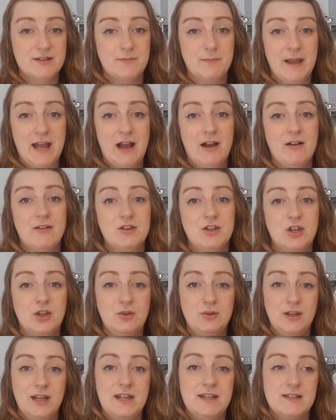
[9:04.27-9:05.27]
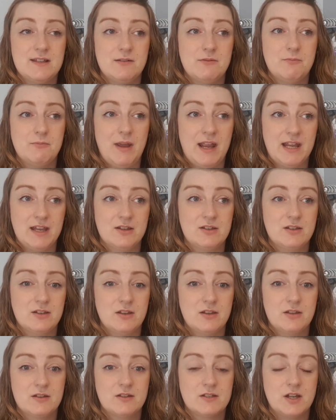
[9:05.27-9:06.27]
is about. You need to make
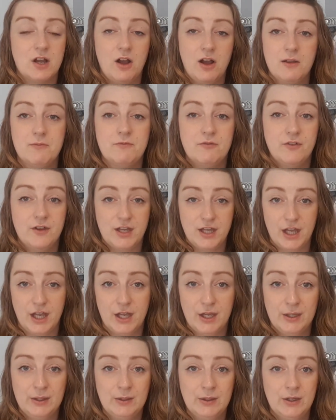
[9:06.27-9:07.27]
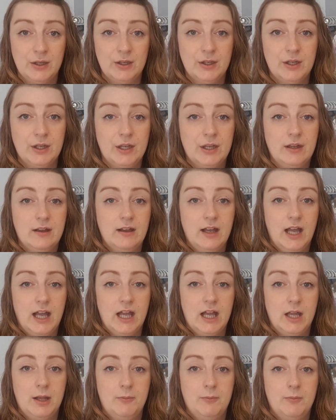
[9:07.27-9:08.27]
time for you,
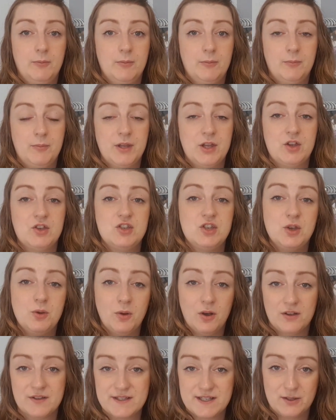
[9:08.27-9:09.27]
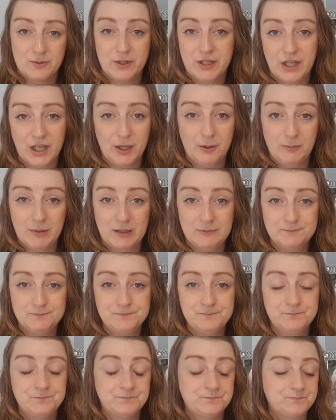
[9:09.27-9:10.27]
because you are still
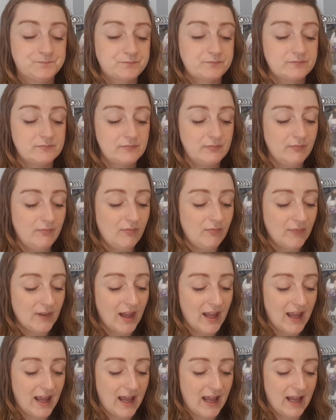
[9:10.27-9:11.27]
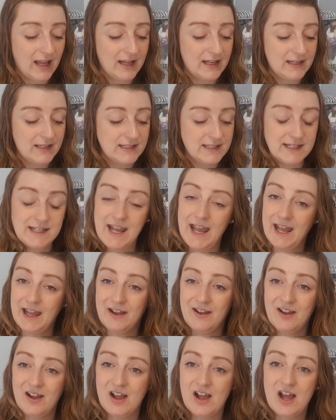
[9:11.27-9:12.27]
human. And yeah,
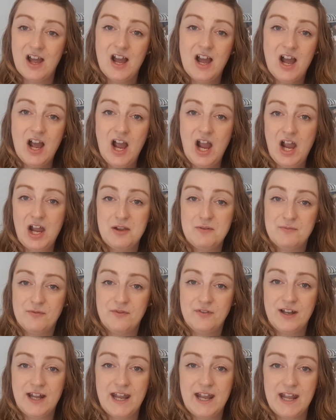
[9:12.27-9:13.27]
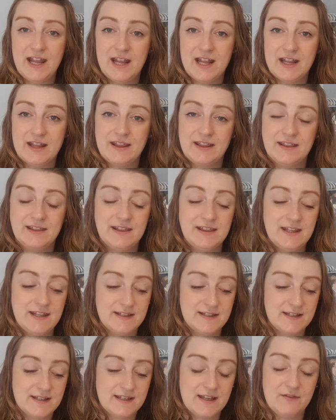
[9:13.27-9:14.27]
hopefully
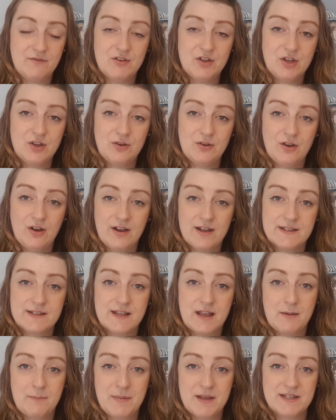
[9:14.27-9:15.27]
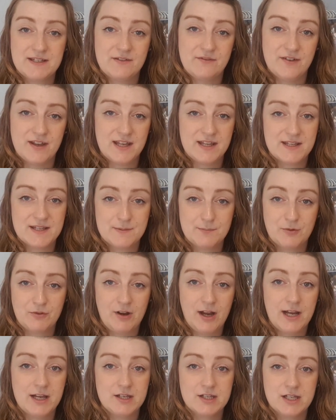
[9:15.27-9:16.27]
this has given you guys a bit of
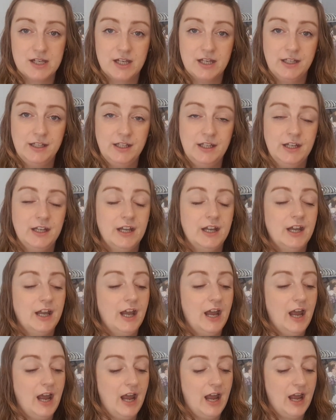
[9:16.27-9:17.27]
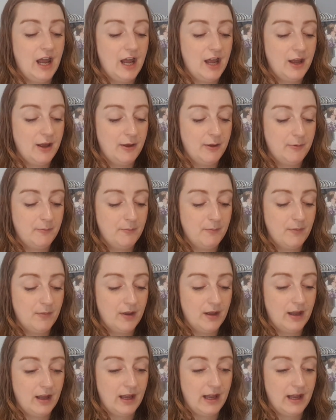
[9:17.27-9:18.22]
inspiration, and